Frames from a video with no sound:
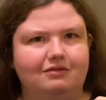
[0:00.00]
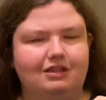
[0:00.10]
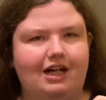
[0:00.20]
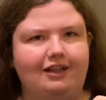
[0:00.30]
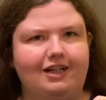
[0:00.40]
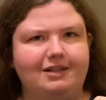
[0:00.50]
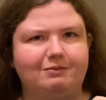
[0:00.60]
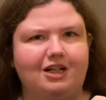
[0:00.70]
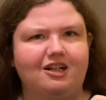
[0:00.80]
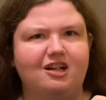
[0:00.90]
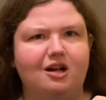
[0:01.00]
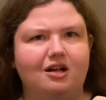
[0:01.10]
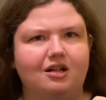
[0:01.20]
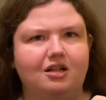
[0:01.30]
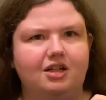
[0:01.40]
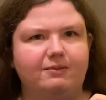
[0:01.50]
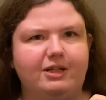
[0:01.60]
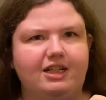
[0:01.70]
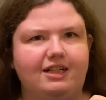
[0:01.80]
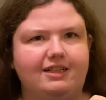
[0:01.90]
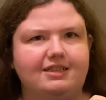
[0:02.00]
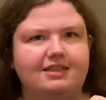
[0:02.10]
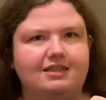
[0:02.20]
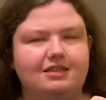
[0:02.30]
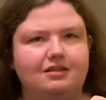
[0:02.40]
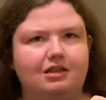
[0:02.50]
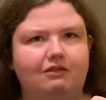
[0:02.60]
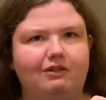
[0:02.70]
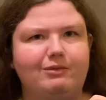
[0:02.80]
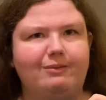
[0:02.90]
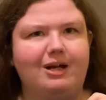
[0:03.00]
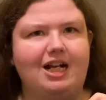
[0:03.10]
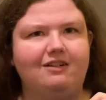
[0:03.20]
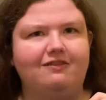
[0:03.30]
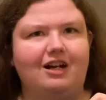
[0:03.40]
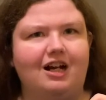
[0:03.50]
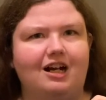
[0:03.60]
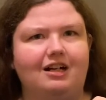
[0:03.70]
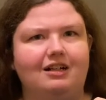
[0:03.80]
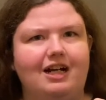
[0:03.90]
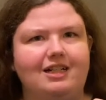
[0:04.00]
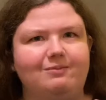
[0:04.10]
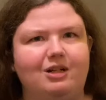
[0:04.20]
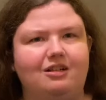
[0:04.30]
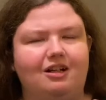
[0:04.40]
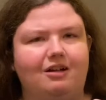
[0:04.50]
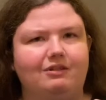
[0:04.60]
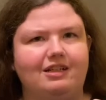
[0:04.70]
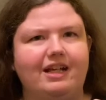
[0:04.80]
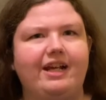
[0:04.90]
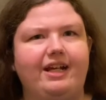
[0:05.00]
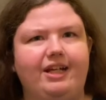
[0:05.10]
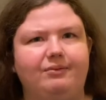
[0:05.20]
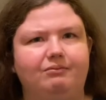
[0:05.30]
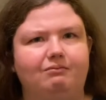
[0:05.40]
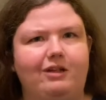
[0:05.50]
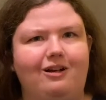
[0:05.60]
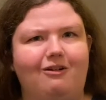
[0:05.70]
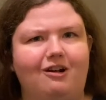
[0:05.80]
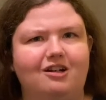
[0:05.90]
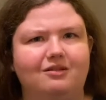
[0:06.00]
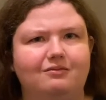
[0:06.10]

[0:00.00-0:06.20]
I like better, because with my magnifier, I can pick up the name of the card.